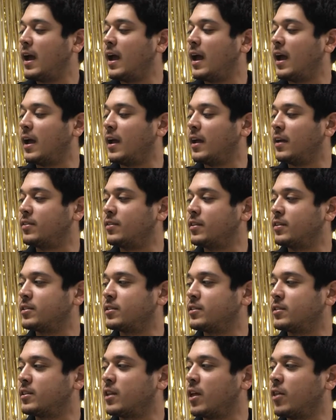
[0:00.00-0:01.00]
and this
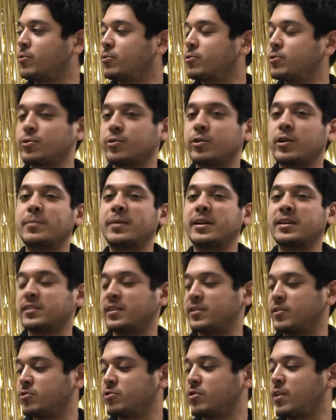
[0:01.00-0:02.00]
is another story based
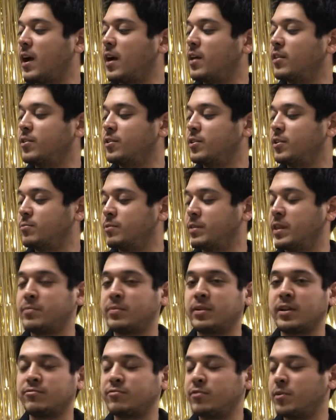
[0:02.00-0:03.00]
on their childhood when they
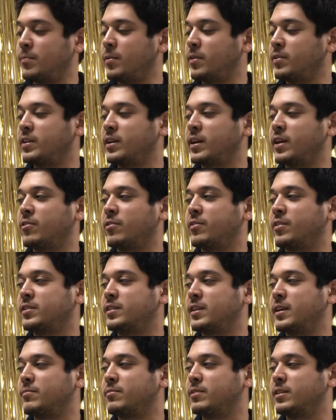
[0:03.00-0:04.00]
played football together on the
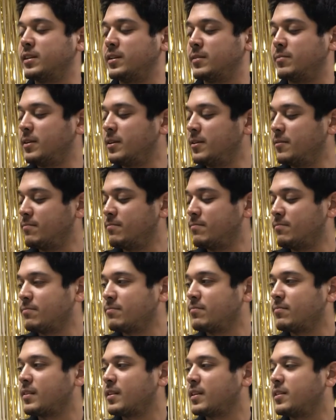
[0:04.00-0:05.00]
same team.
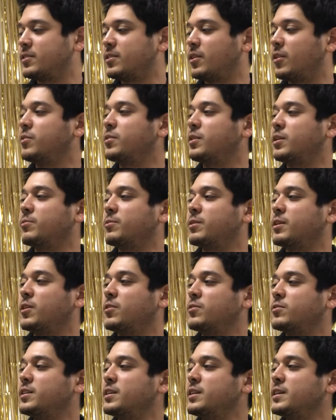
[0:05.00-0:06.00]
So here we
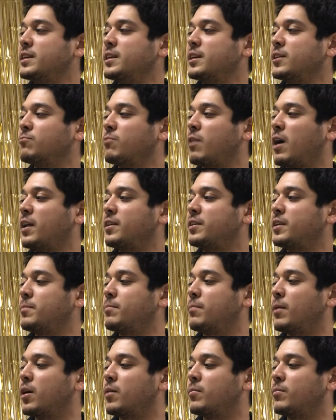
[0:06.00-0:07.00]
go. Tiki and
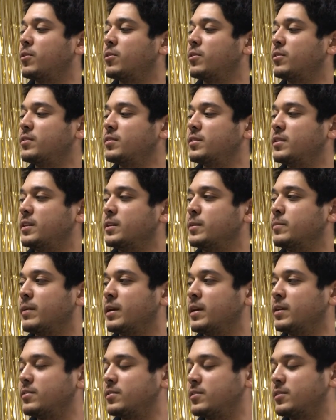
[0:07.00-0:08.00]
Rhonda Barber,
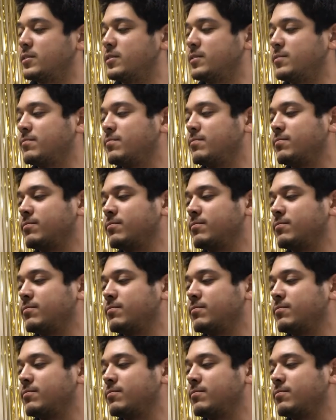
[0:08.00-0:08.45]
Teammates.